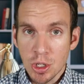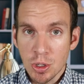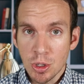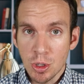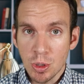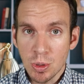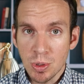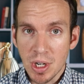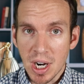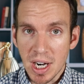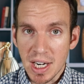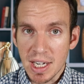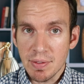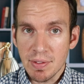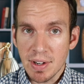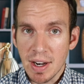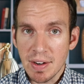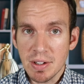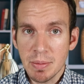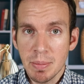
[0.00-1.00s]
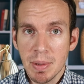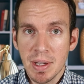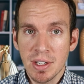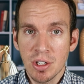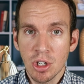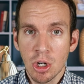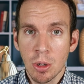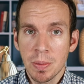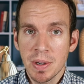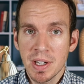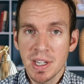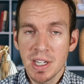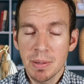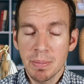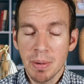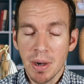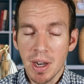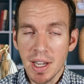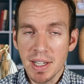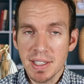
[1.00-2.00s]
You do not even have to make an opening
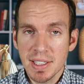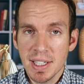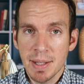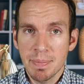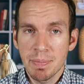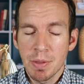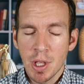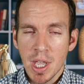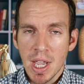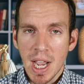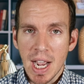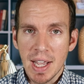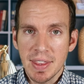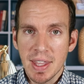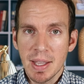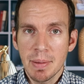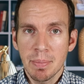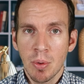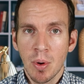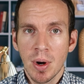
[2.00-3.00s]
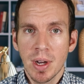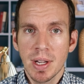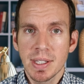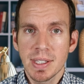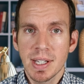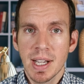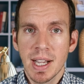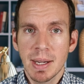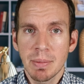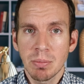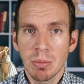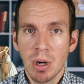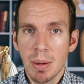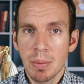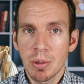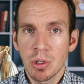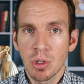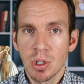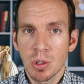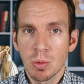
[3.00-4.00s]
deposit. At that point in time,
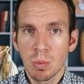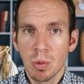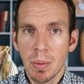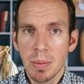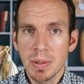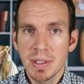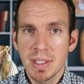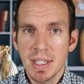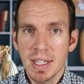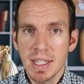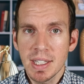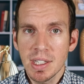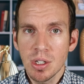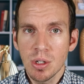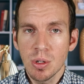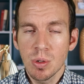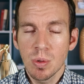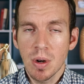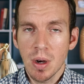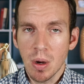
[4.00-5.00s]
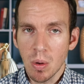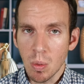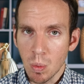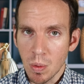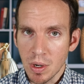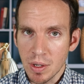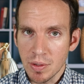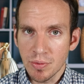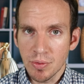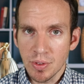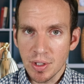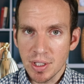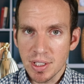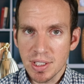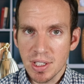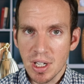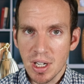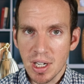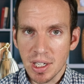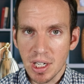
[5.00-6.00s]
Robinhood will be sending you one free
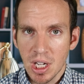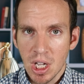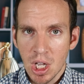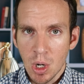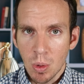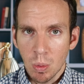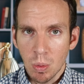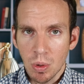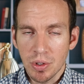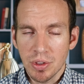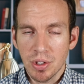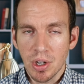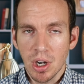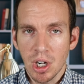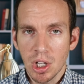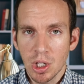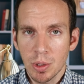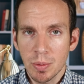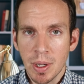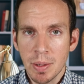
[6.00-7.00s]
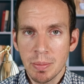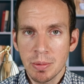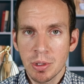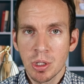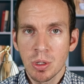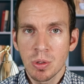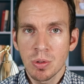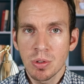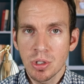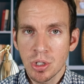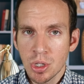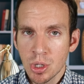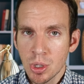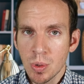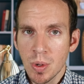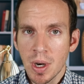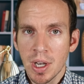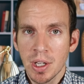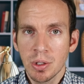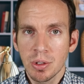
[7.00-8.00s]
stock worth all the way up to
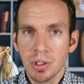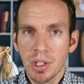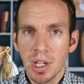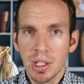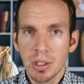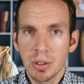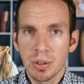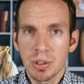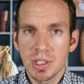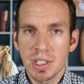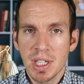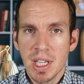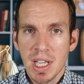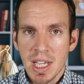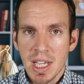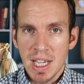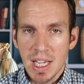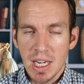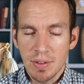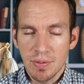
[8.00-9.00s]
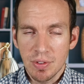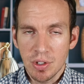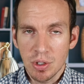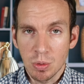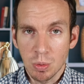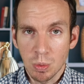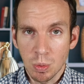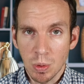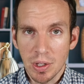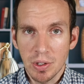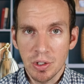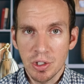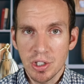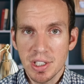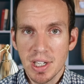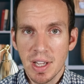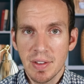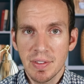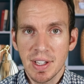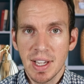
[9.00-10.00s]
$200. And if you'd rather
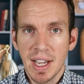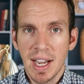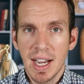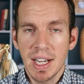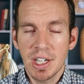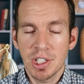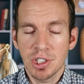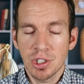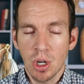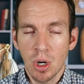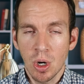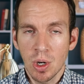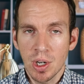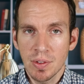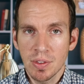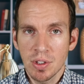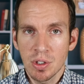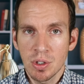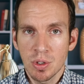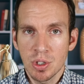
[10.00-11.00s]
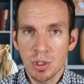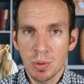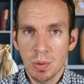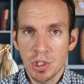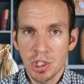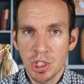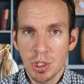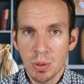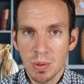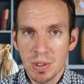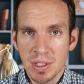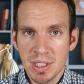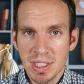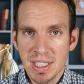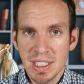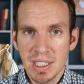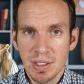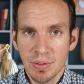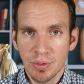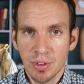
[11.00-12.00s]
just have the cash, all you have to do is once you
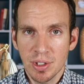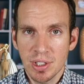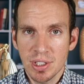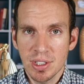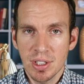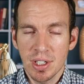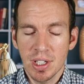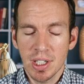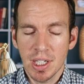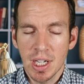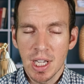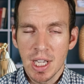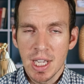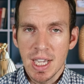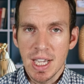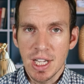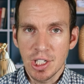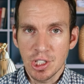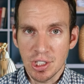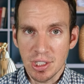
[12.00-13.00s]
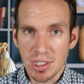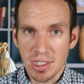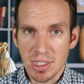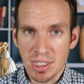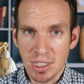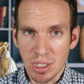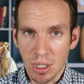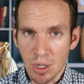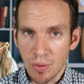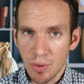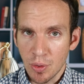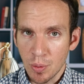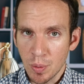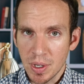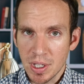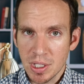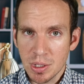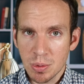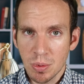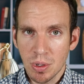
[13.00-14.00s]
receive the free stock is just sell for
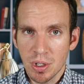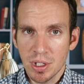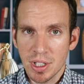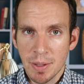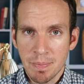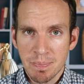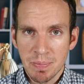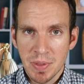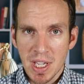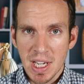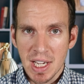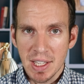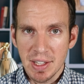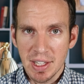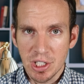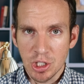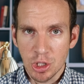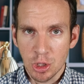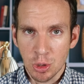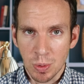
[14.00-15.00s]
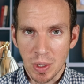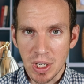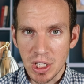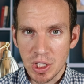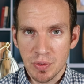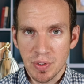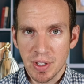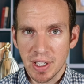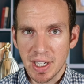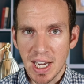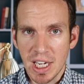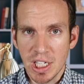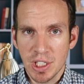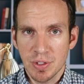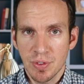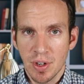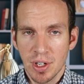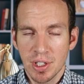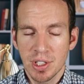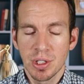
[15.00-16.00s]
what it's worth and then transfer the
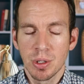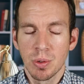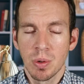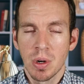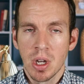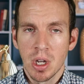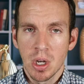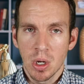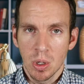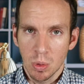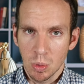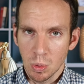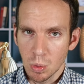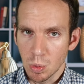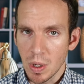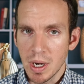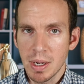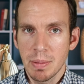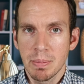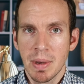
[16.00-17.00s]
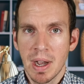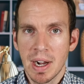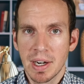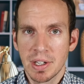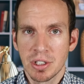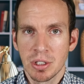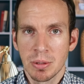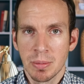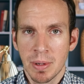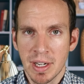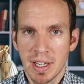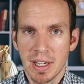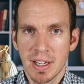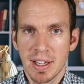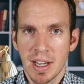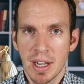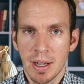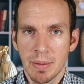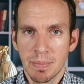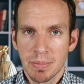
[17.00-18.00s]
cash value right back to your bank
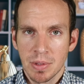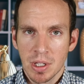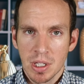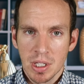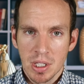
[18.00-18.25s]
account.